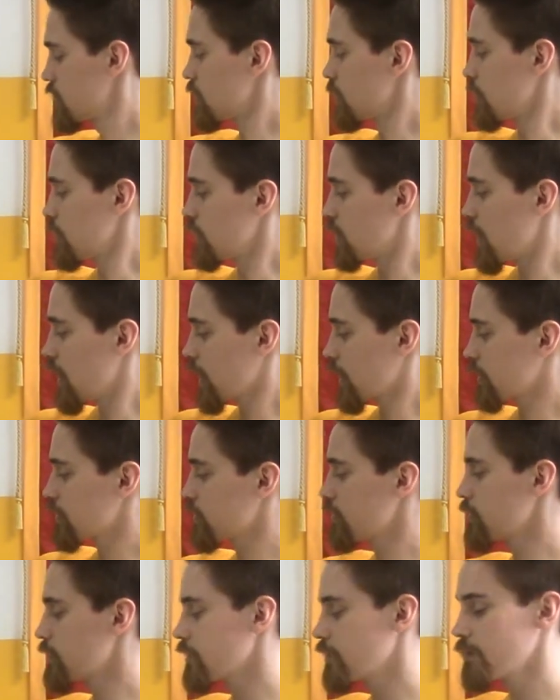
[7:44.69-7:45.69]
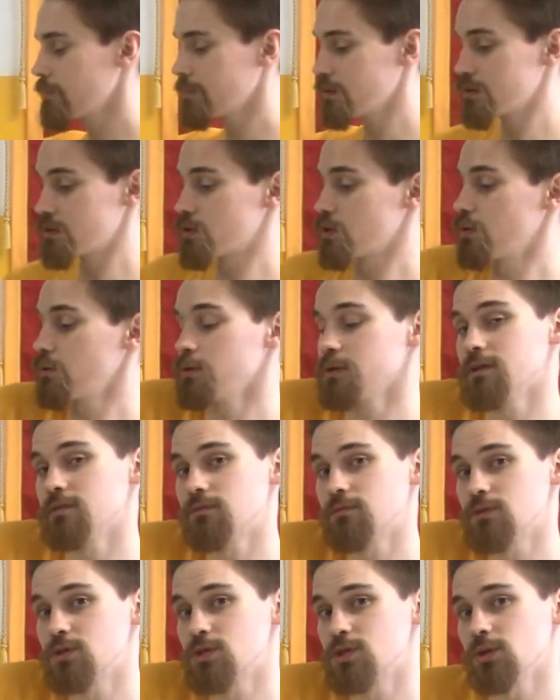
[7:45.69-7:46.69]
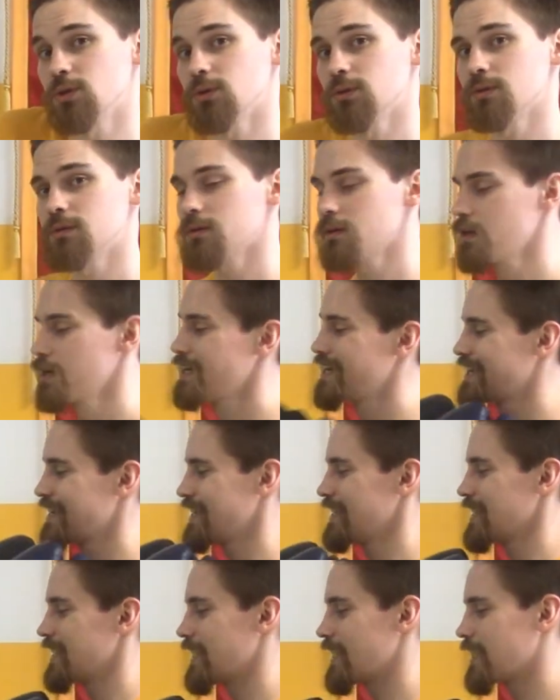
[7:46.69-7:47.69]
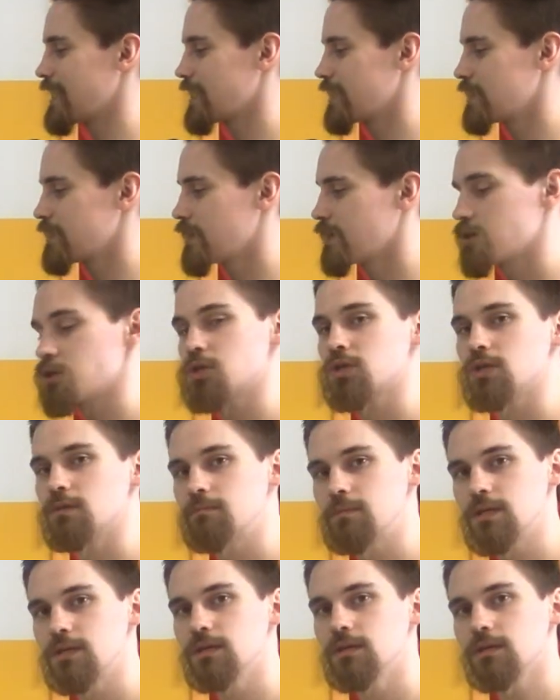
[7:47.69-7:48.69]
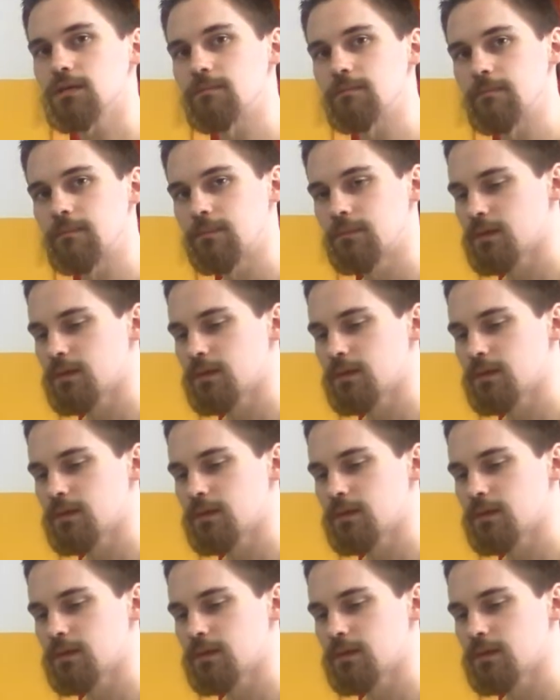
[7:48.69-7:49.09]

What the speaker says: don't lock the arm, don't lift the shoulder, and you should be good.